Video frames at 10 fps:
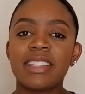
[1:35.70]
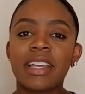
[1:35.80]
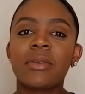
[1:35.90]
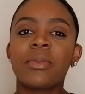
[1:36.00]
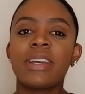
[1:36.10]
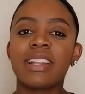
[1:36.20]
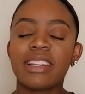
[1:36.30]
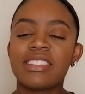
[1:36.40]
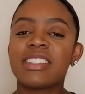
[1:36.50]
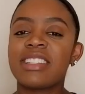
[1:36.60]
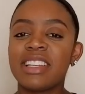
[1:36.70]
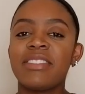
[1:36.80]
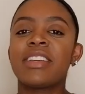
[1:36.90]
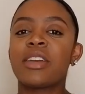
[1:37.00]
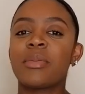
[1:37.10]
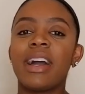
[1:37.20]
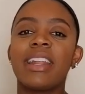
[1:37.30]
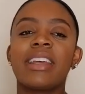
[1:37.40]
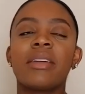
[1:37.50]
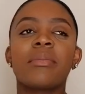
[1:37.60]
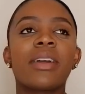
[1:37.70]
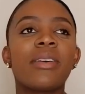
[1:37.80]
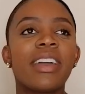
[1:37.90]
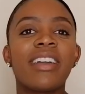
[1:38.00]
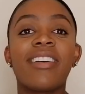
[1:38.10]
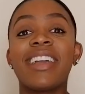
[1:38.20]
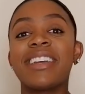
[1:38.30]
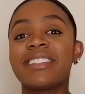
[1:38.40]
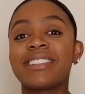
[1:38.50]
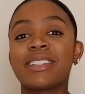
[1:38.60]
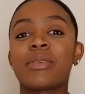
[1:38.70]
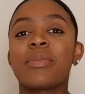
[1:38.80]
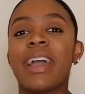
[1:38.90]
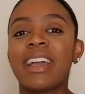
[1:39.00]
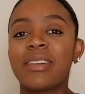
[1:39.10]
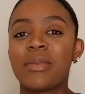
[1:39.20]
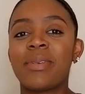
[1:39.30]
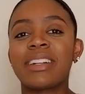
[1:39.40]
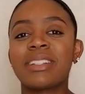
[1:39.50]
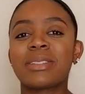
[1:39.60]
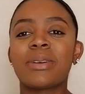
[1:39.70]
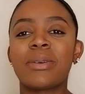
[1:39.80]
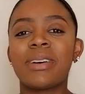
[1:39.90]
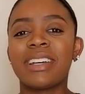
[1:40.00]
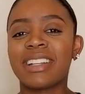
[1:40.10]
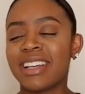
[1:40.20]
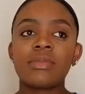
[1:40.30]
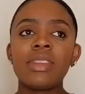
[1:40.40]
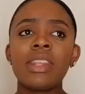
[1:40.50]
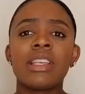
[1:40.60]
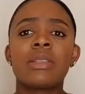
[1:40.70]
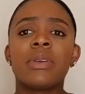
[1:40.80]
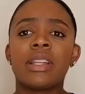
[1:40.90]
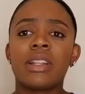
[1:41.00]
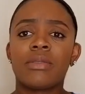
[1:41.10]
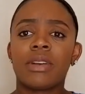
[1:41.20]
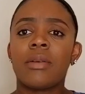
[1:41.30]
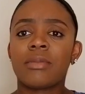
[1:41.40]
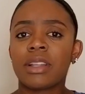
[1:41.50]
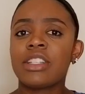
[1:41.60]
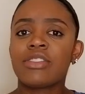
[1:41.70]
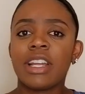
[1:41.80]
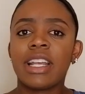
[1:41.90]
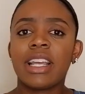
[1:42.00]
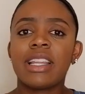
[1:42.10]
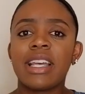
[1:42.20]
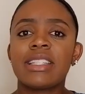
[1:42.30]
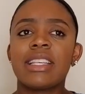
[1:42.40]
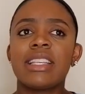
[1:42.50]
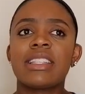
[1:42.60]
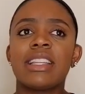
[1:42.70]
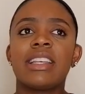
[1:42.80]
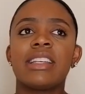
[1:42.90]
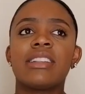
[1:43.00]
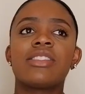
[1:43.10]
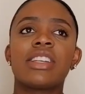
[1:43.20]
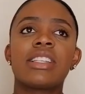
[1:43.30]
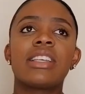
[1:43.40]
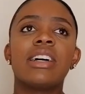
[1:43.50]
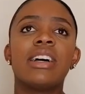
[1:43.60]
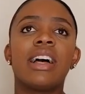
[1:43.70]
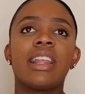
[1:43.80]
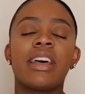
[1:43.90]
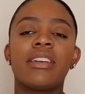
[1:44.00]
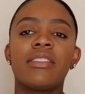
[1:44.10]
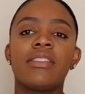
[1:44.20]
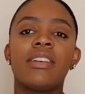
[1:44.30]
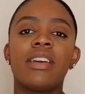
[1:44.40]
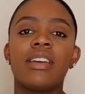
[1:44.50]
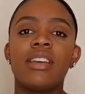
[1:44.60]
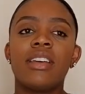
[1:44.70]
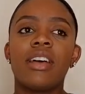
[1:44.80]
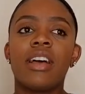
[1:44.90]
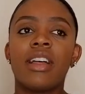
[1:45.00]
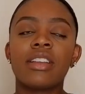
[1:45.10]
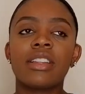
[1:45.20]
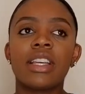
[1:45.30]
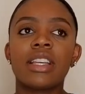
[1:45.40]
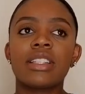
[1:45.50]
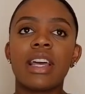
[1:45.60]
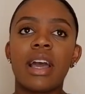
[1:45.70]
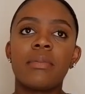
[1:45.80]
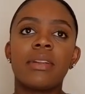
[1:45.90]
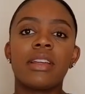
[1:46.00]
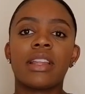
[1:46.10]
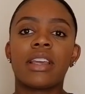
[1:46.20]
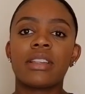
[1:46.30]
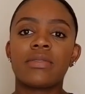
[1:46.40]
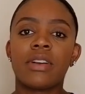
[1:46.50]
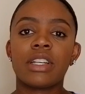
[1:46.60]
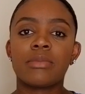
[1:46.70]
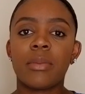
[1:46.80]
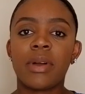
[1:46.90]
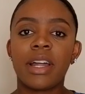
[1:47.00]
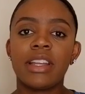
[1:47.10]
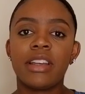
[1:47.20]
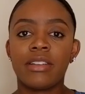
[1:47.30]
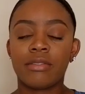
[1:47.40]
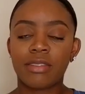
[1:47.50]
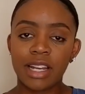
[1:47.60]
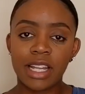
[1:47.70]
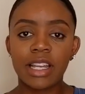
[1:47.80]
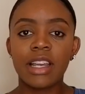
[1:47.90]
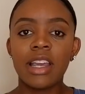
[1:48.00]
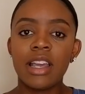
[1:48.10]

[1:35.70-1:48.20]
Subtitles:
second wind just leaving your body. And I'm like, okay, great. So we're back to square one. Like, it's been really draining in that sense. And then just a lot of other things happening, like as far as my body getting ready